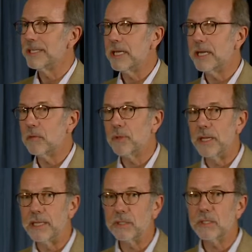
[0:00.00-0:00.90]
take
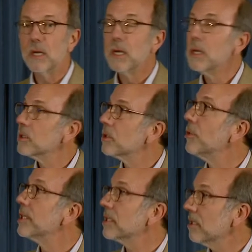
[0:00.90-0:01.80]
place. So
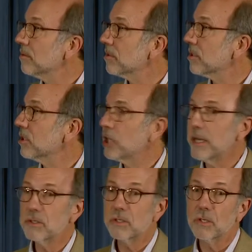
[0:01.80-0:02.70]
this gives us a
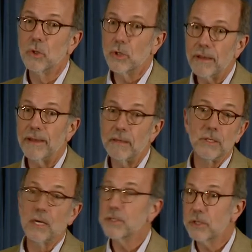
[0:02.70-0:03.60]
chance to look at,
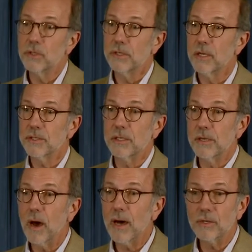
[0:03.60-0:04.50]
does it or does it
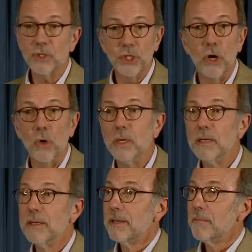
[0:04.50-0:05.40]
not show
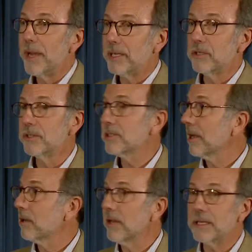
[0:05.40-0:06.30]

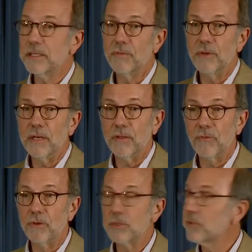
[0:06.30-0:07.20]
bactericidal activity in the
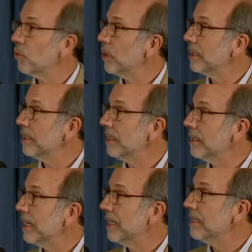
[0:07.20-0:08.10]
first 14
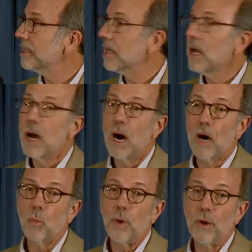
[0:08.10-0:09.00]
days?
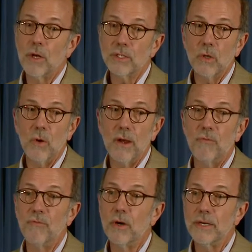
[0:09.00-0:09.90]
We also have
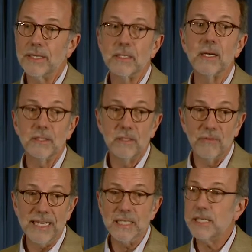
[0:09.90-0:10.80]
very intensive
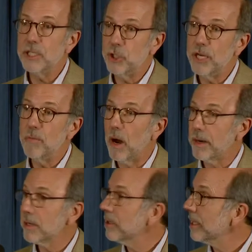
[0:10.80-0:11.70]
ECG
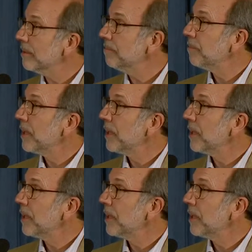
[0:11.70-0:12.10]
monitoring.